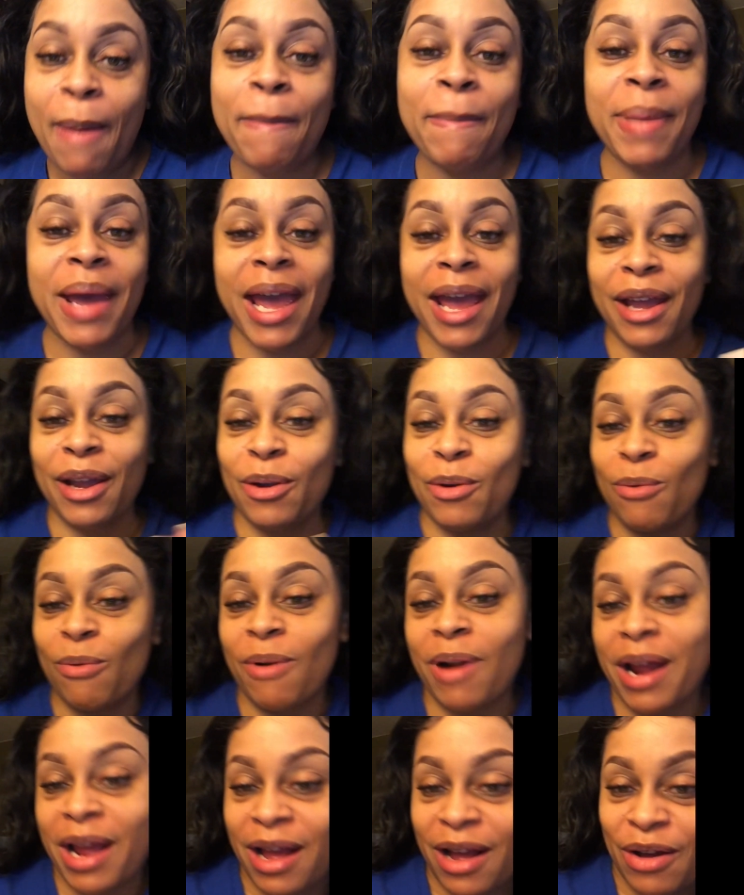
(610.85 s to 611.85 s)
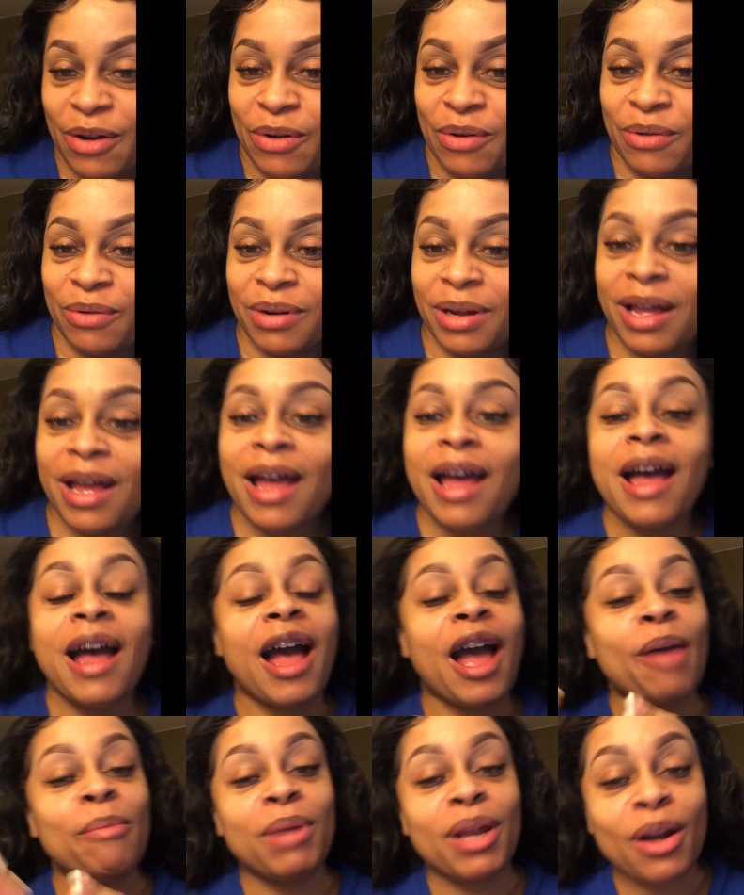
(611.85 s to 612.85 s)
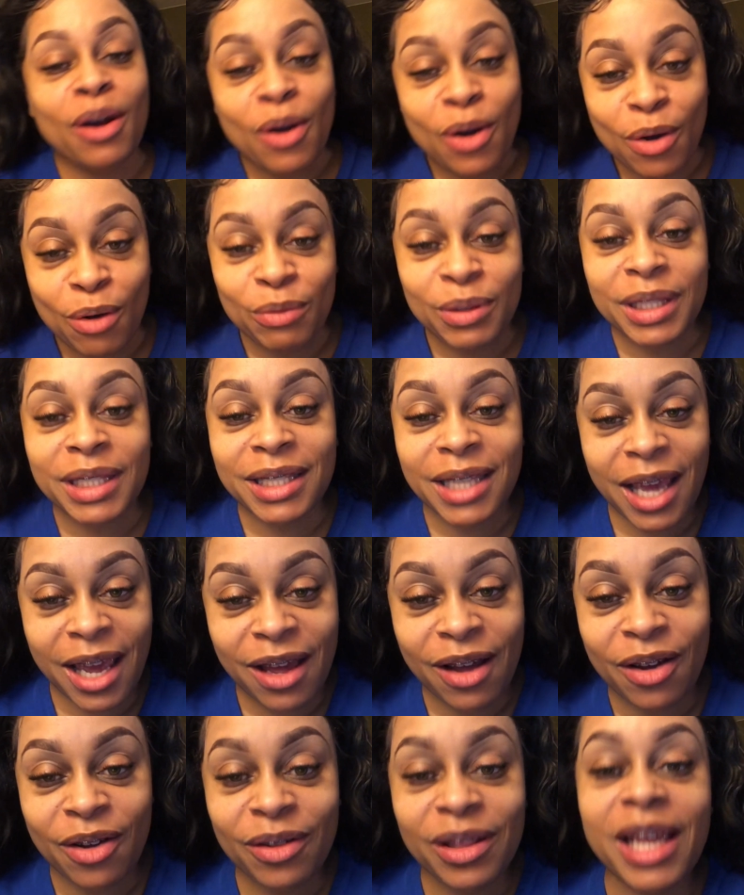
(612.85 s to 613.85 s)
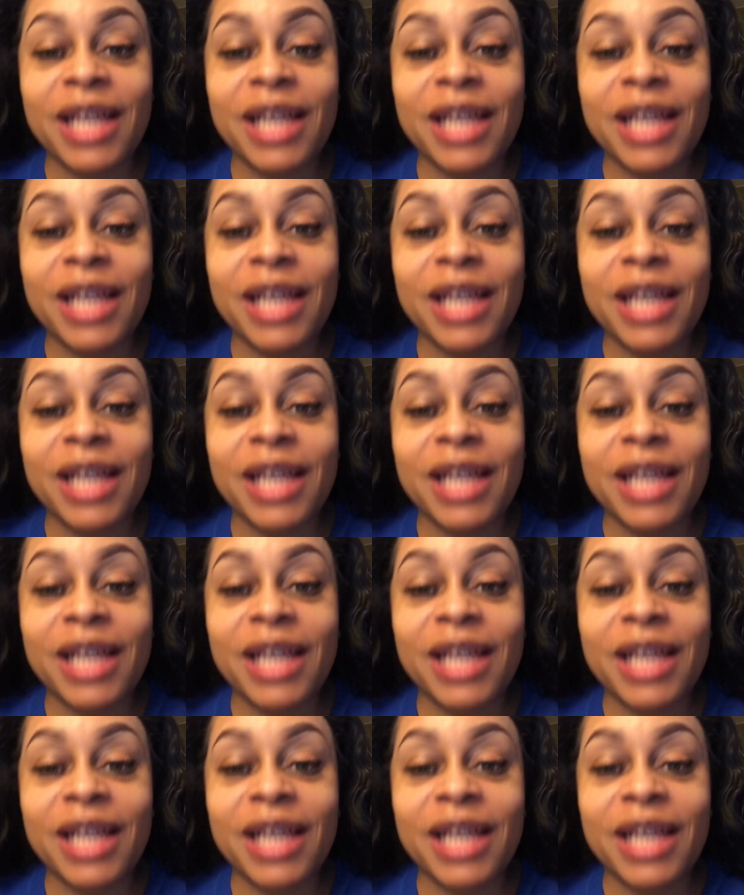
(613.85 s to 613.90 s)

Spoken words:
background, I'm in a hotel.